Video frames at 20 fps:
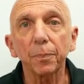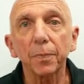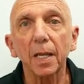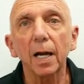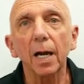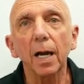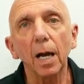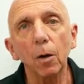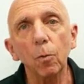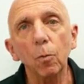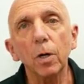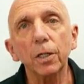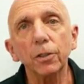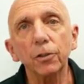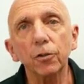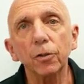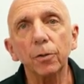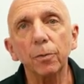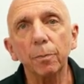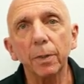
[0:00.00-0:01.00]
I want
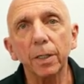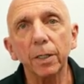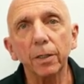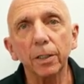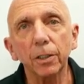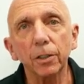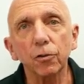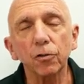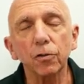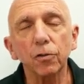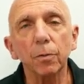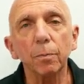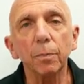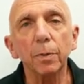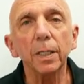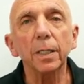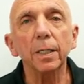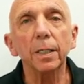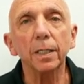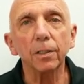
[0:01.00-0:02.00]
your marriage to be
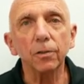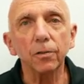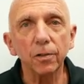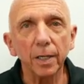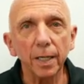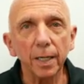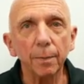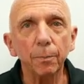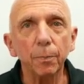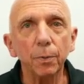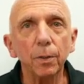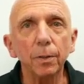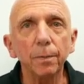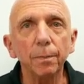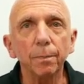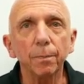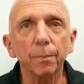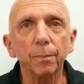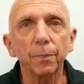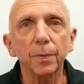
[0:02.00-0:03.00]
an example
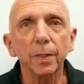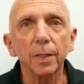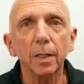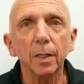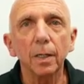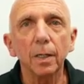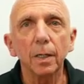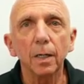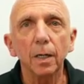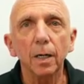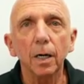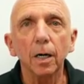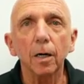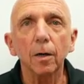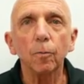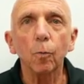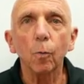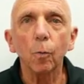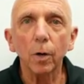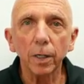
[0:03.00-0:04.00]
of
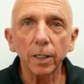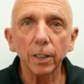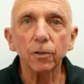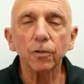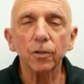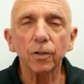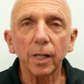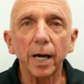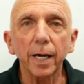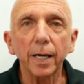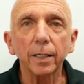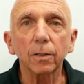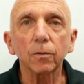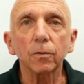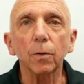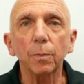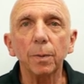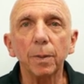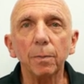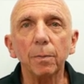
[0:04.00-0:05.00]
what it's like to
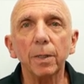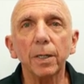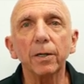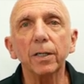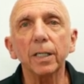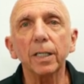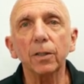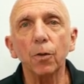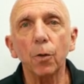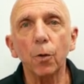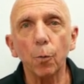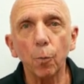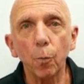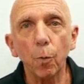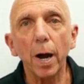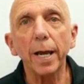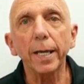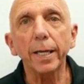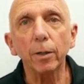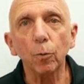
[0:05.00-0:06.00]
be married the
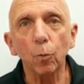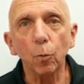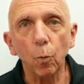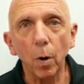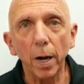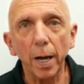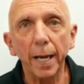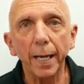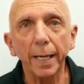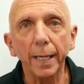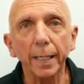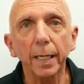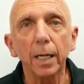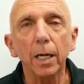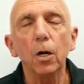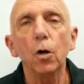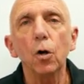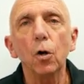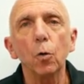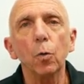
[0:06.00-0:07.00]
right way,
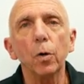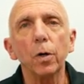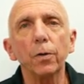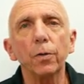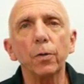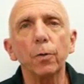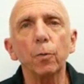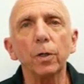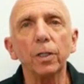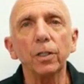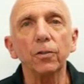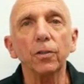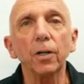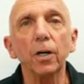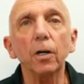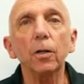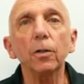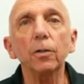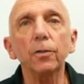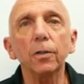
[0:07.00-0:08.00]
where the
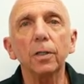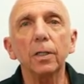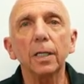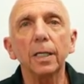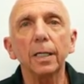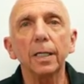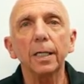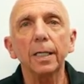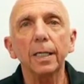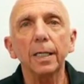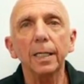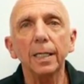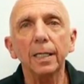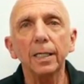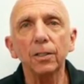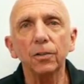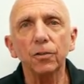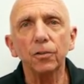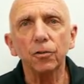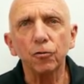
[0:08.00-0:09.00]
result
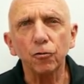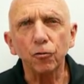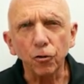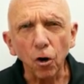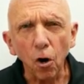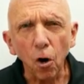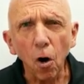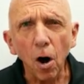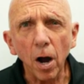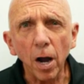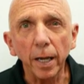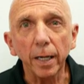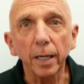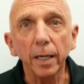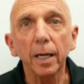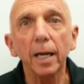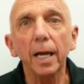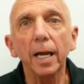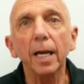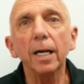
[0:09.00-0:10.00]
is joy.
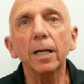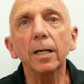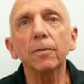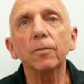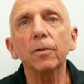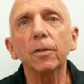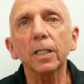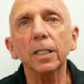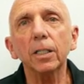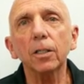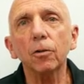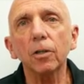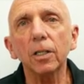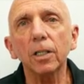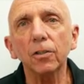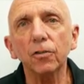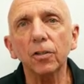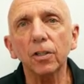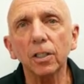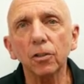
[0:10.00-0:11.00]

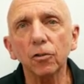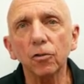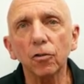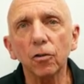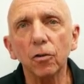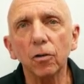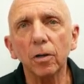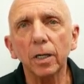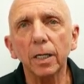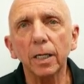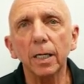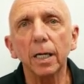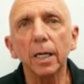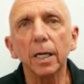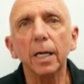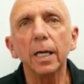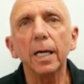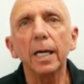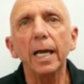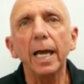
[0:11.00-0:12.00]
Ever-increasing joy,
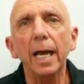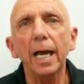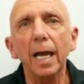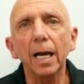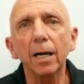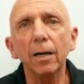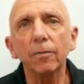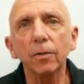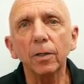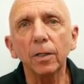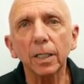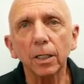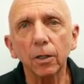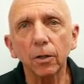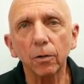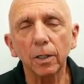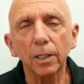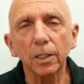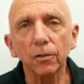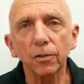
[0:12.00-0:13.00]

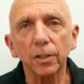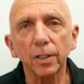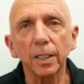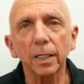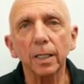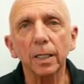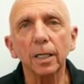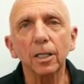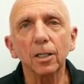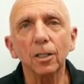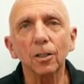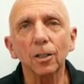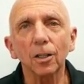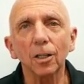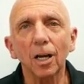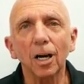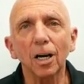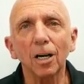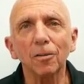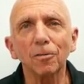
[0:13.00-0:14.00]
ever-increasing
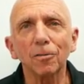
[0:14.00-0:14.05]
love.